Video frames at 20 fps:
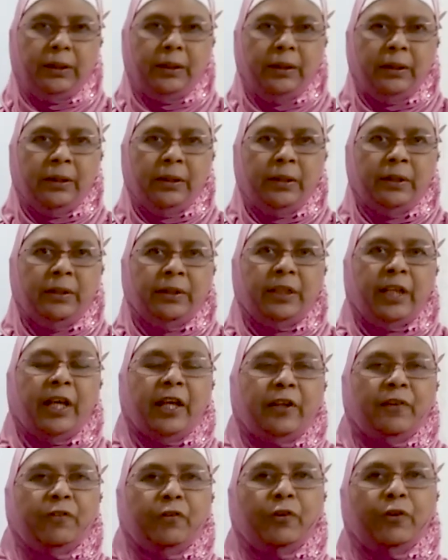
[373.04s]

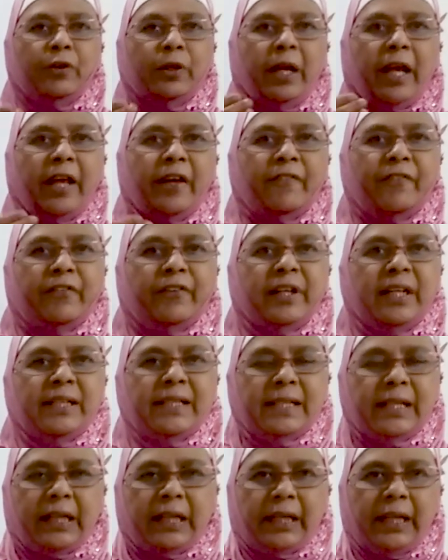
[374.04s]
Therefore, every
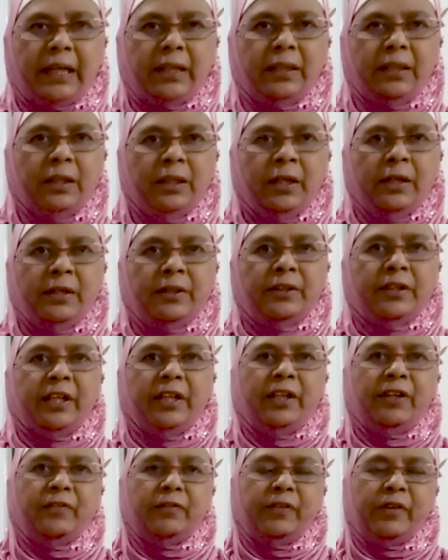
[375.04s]
second the
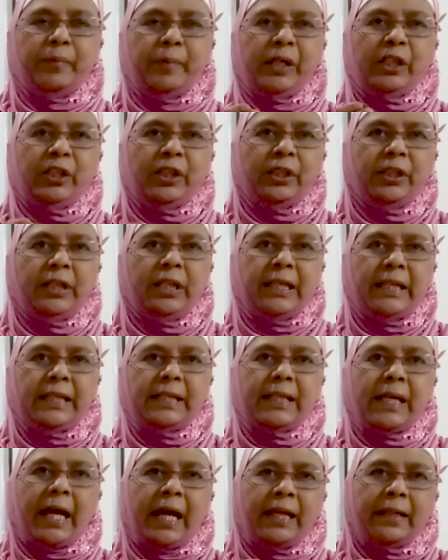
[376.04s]
information is
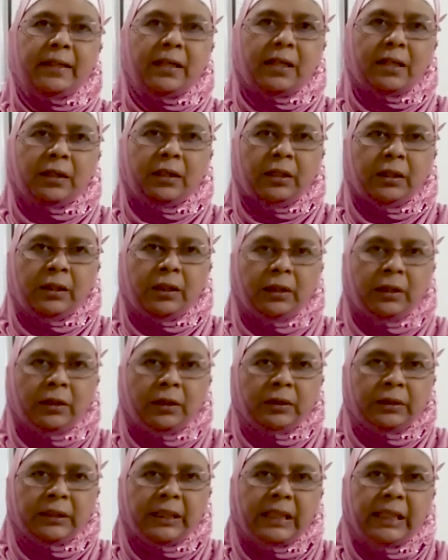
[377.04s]
either
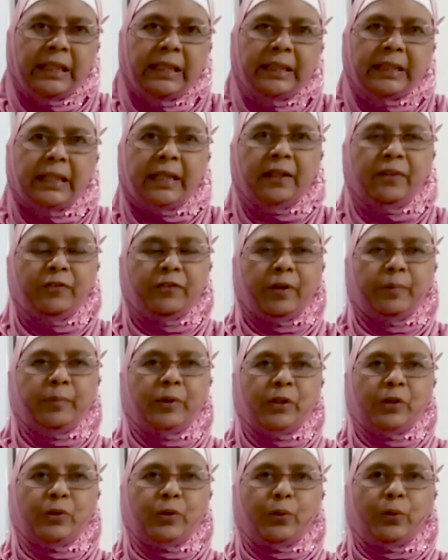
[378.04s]
deleted from the
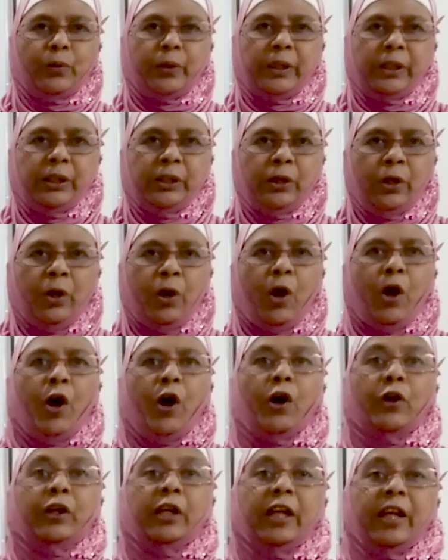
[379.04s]
storage or
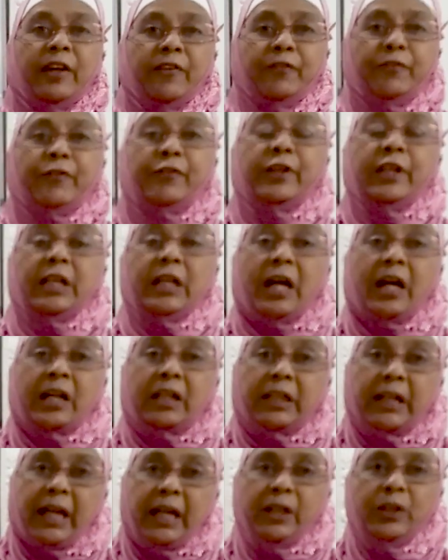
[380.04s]
if we attend
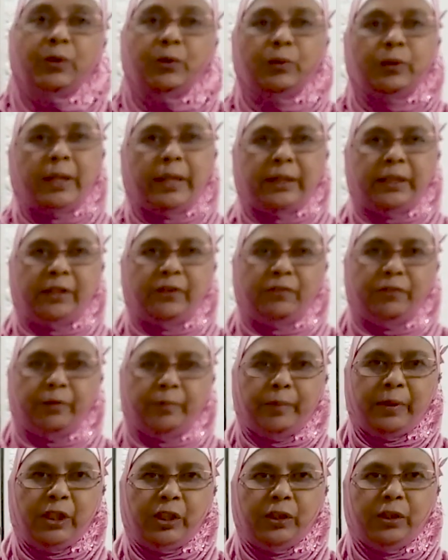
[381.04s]
to that
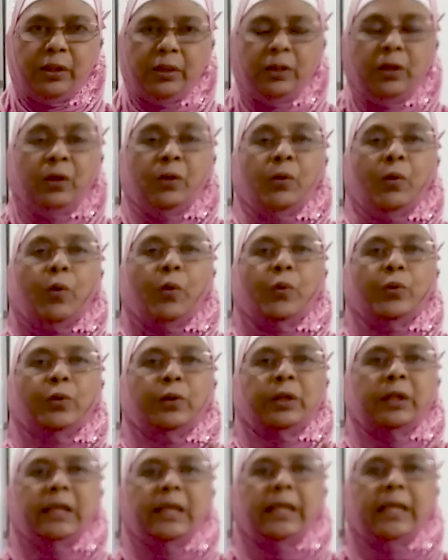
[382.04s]
information,
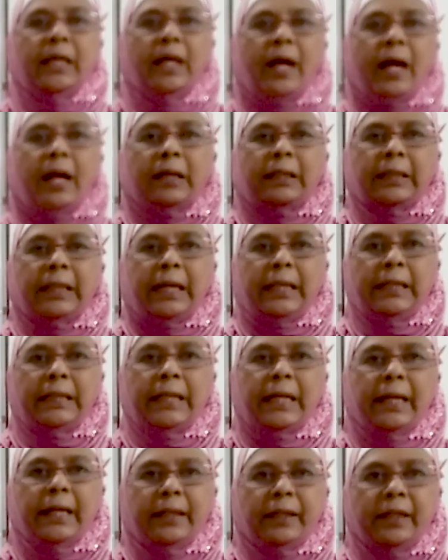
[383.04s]
only attended
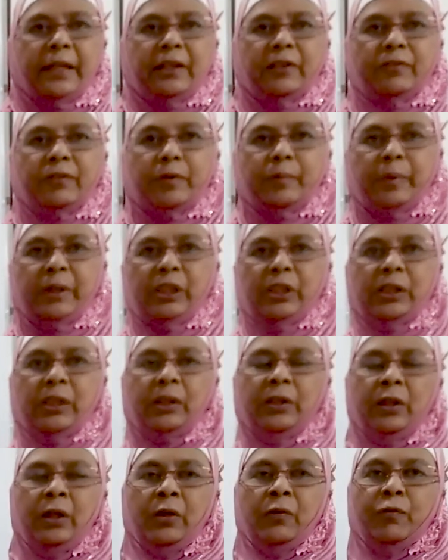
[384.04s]
information
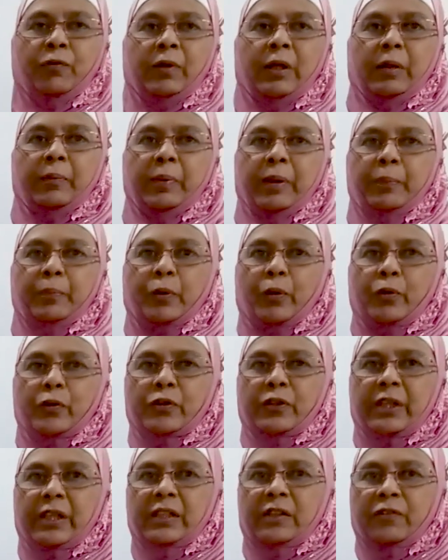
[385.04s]
will be processed
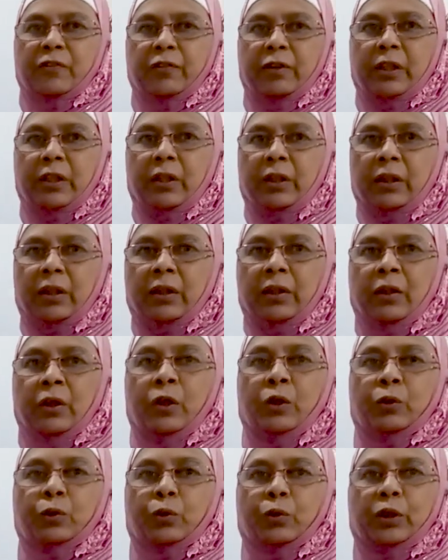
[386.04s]
further to the
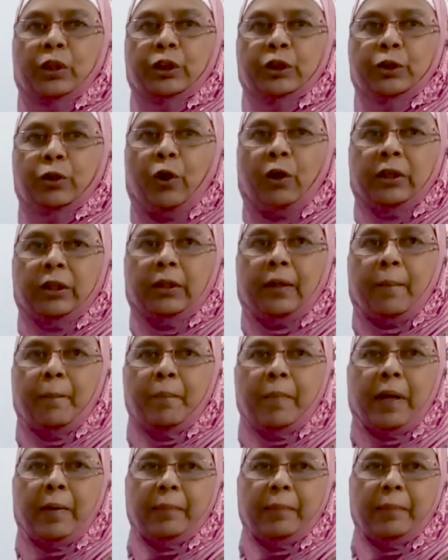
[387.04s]
short-term memory.